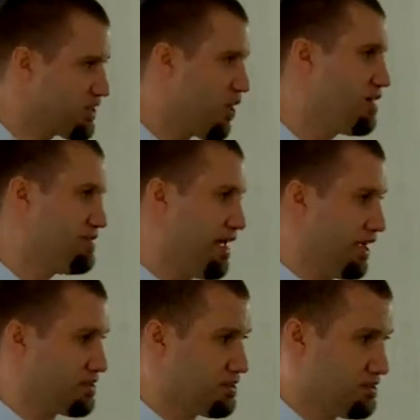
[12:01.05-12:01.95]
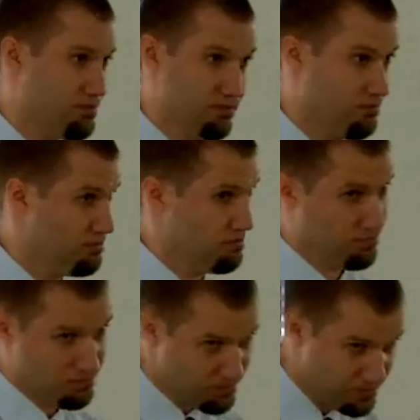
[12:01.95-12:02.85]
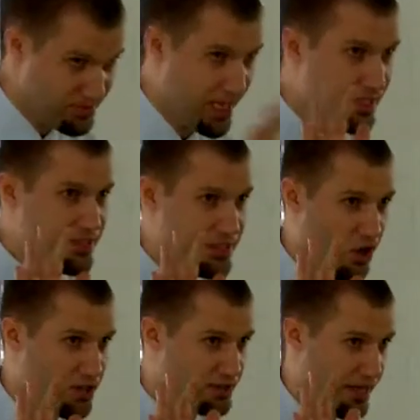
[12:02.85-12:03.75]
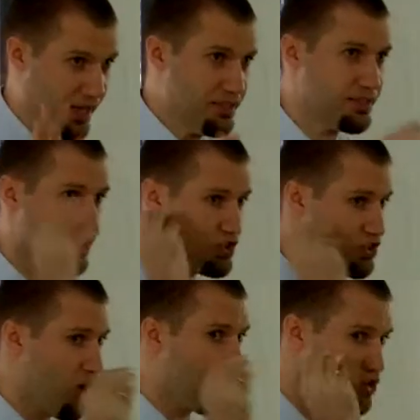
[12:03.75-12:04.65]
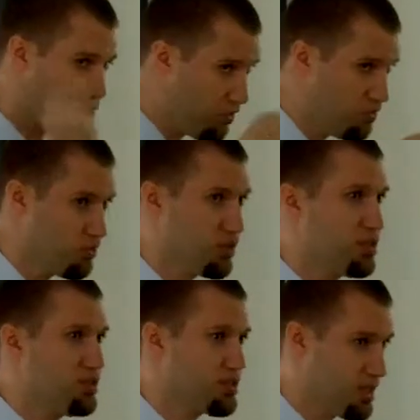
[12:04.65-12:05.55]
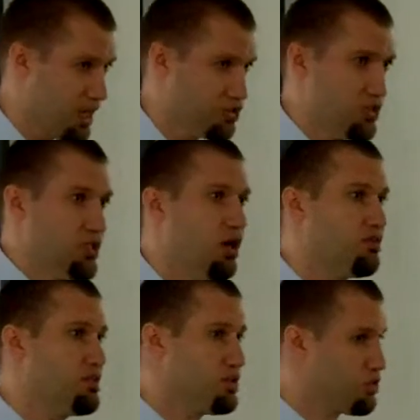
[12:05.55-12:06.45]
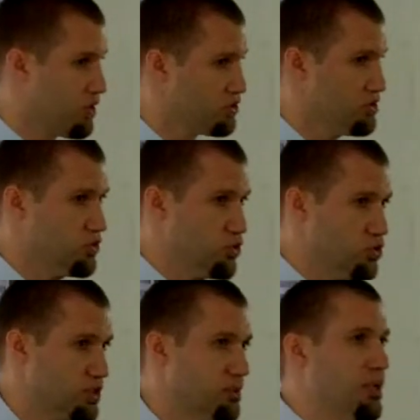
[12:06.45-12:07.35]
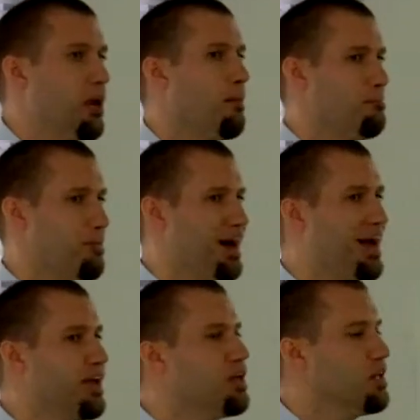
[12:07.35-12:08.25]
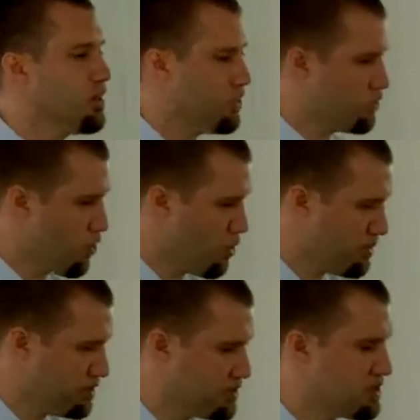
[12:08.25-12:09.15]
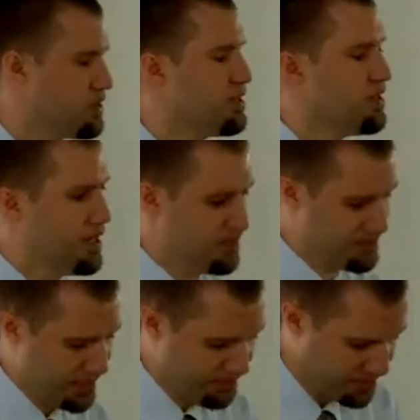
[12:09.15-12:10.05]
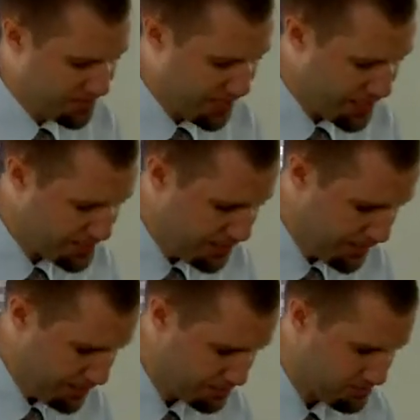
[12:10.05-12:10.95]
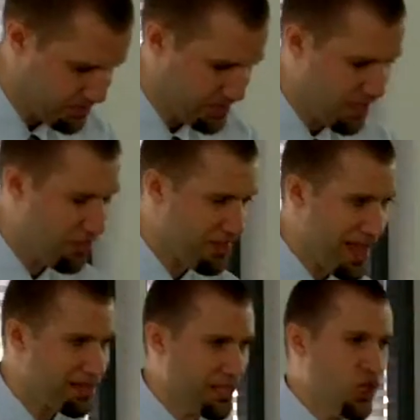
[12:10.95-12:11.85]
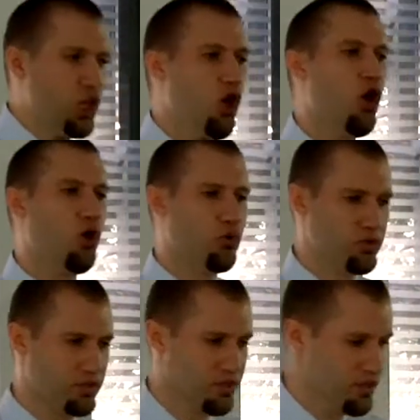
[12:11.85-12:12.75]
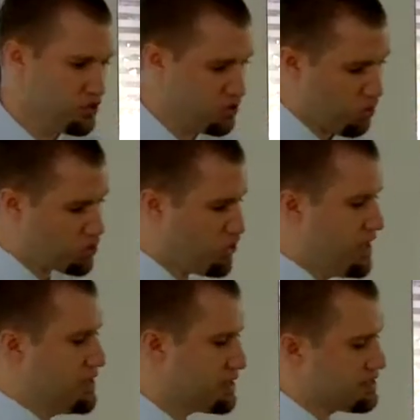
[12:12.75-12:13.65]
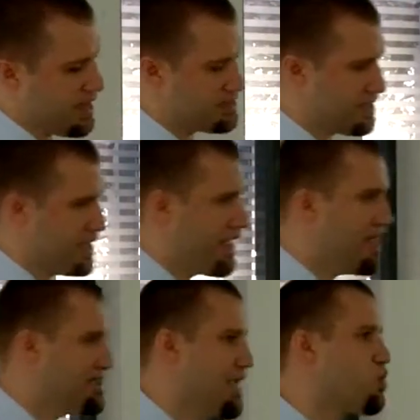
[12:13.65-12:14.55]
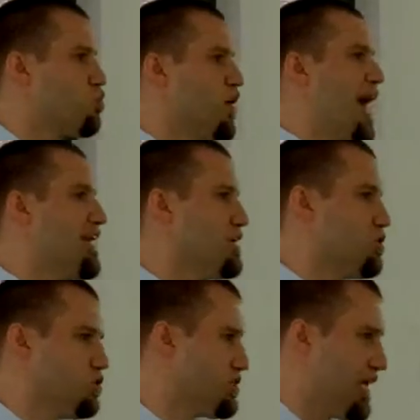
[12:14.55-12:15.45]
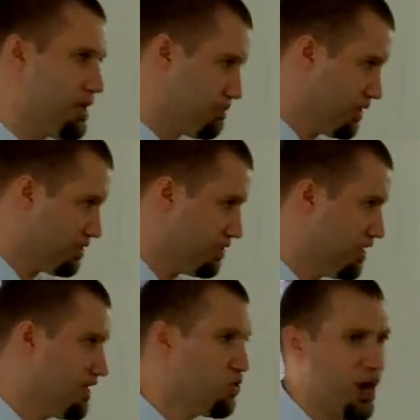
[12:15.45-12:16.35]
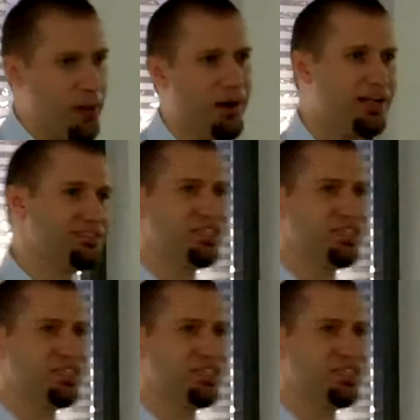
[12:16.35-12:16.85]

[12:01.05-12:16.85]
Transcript: the context. That's the context. It starts off with the discussion of the destruction of Jerusalem by the Romans in 70 AD. Now that alone, what Jesus says here, is a radical statement. Rabbis